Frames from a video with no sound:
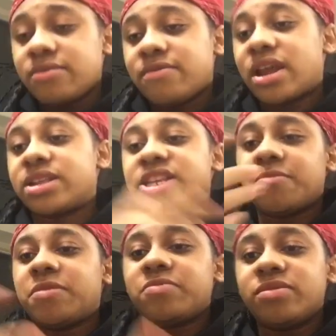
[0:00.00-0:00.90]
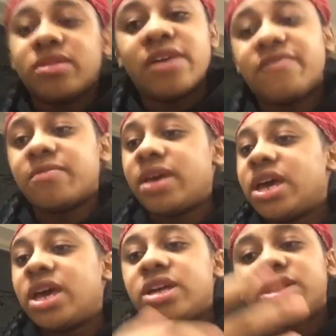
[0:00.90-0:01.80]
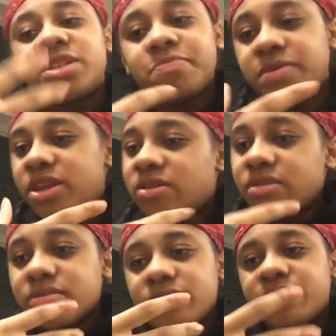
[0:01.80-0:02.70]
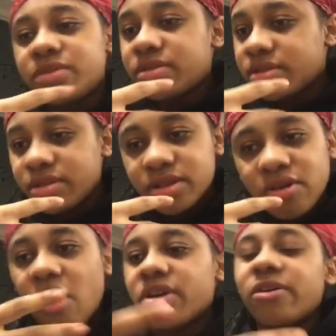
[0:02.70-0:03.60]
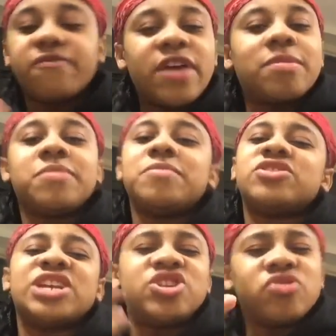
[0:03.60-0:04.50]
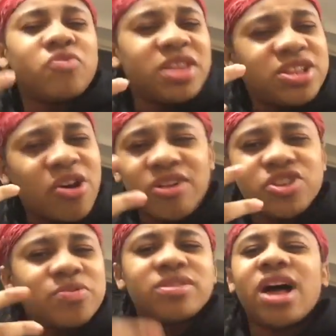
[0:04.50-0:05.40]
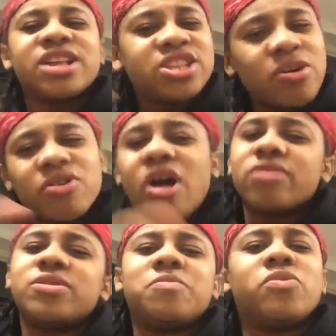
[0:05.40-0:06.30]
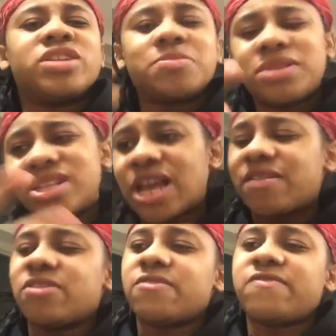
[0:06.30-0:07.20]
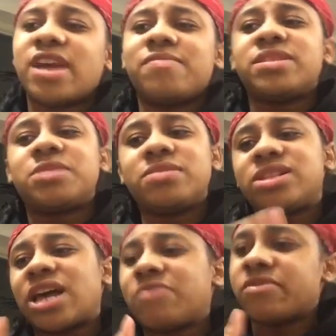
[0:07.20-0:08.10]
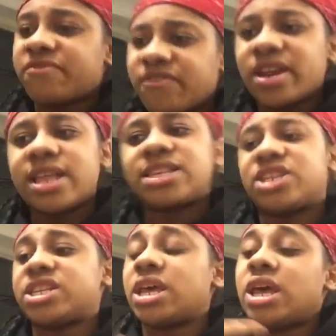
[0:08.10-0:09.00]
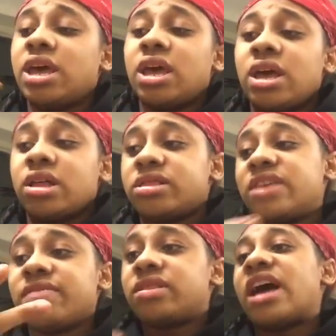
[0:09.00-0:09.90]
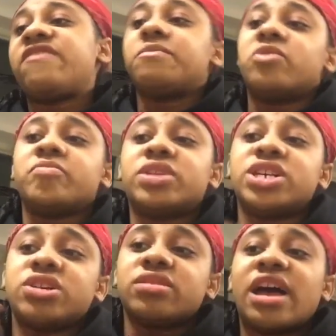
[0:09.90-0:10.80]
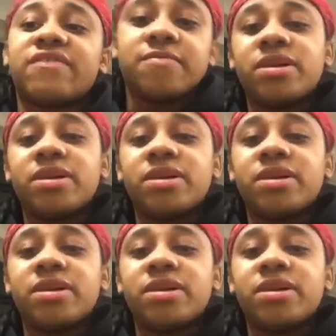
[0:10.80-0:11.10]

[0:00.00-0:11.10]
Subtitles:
gotta tell people we love them, you know, call your family members that you don't really talk to a lot, start calling them more, spending time with your family, spending time with friends, just living life more, because your life can be